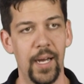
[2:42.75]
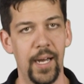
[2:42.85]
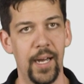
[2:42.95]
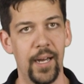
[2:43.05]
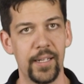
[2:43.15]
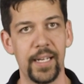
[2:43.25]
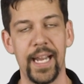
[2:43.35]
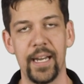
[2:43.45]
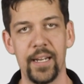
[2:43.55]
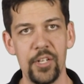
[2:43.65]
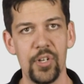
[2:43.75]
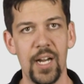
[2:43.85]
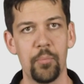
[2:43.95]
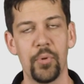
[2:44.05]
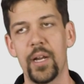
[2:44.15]
concatenation
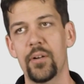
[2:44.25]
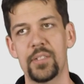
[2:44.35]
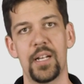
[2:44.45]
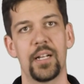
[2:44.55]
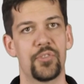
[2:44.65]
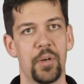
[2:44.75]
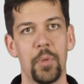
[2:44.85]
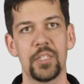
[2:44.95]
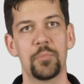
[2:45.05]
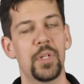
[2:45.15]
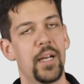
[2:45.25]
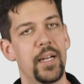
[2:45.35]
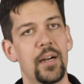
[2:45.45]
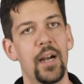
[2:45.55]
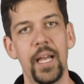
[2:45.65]
operator, it's not a string
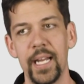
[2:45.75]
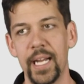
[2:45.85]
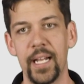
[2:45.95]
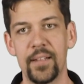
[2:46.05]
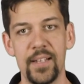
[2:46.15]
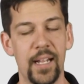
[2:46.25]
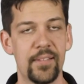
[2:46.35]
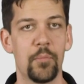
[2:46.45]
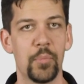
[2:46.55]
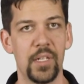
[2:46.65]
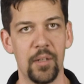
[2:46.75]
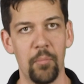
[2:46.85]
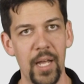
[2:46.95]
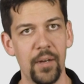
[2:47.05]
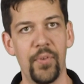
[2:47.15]
multiplier, it's not something to
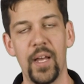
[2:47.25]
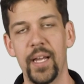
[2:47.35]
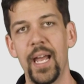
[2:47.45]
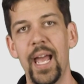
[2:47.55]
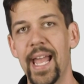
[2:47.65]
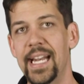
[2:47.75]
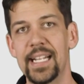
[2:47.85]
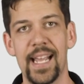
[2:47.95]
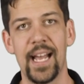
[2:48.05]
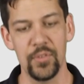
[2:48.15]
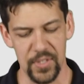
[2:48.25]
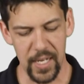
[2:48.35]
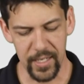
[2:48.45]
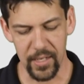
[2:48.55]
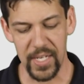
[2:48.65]
modify, and it's
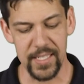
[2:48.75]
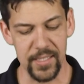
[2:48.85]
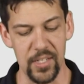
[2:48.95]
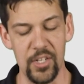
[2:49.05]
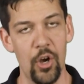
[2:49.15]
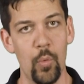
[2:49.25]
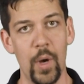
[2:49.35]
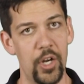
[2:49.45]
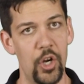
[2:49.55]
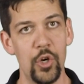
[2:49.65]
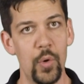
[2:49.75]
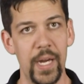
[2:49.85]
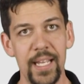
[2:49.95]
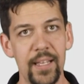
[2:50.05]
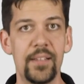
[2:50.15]
outside of, it doesn't know what who
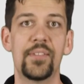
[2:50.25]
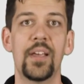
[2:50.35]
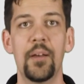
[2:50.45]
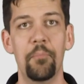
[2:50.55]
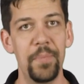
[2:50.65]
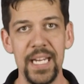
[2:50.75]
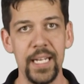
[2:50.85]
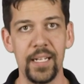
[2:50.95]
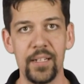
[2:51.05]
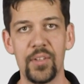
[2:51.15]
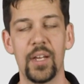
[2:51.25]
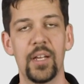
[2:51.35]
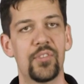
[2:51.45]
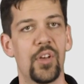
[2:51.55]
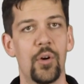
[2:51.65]
is means,
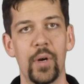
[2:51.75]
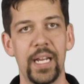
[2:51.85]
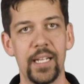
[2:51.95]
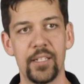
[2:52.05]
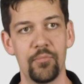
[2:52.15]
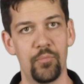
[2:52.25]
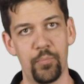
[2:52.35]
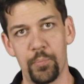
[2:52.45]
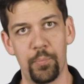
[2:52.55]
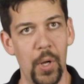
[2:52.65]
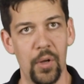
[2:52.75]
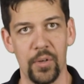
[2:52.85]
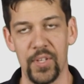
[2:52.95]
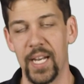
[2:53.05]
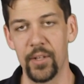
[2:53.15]
so it
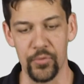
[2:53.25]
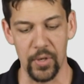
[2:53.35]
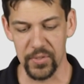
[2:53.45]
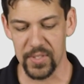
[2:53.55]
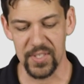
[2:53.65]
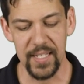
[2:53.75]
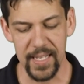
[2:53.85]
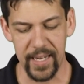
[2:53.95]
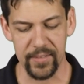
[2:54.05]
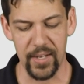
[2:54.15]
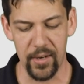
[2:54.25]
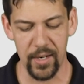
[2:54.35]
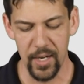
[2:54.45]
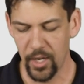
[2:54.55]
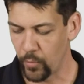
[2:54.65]
balks and it throws a syntax
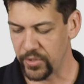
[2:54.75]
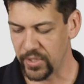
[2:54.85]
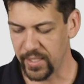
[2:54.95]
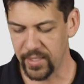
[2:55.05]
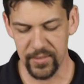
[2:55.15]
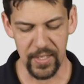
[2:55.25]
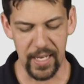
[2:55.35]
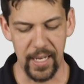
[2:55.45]
error, which is